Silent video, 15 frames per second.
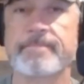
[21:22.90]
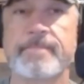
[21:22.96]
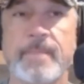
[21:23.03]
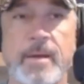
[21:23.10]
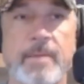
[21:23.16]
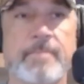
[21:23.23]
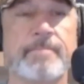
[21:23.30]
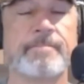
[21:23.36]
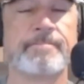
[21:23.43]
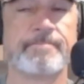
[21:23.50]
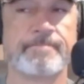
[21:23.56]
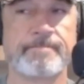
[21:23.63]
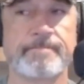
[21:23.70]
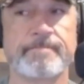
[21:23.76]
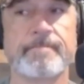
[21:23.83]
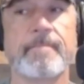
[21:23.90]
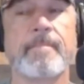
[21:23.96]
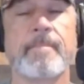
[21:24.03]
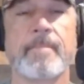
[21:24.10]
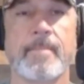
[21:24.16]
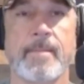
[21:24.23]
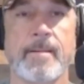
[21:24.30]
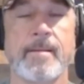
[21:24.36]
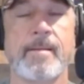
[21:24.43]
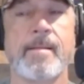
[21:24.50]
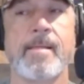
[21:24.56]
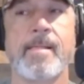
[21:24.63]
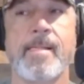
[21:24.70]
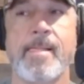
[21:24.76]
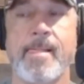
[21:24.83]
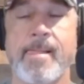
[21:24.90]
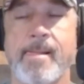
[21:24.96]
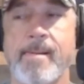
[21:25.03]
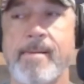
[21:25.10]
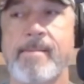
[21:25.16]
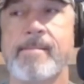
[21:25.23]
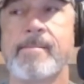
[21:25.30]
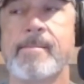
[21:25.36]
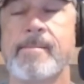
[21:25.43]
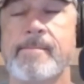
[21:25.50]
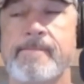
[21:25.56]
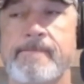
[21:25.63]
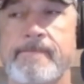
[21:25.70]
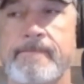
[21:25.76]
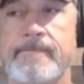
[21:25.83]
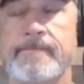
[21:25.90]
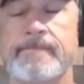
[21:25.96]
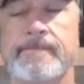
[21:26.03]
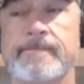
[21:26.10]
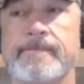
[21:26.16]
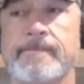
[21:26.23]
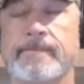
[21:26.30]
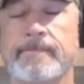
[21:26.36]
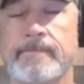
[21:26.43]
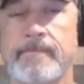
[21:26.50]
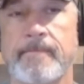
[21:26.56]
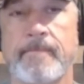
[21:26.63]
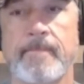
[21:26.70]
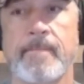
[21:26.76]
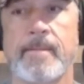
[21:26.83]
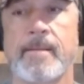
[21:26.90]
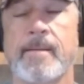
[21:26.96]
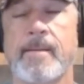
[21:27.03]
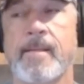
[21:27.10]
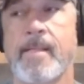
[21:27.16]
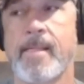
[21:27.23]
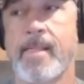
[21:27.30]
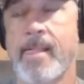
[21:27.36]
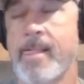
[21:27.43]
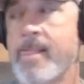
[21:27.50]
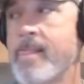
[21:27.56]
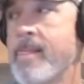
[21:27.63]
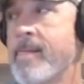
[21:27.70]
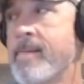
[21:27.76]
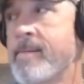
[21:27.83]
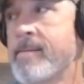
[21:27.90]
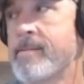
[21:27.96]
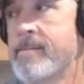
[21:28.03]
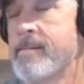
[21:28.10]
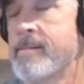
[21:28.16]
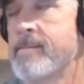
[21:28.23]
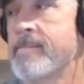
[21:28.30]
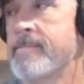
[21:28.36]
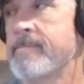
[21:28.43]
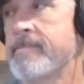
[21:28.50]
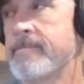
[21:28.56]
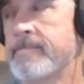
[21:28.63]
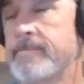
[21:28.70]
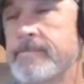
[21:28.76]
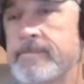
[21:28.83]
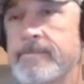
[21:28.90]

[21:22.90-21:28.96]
[no speech]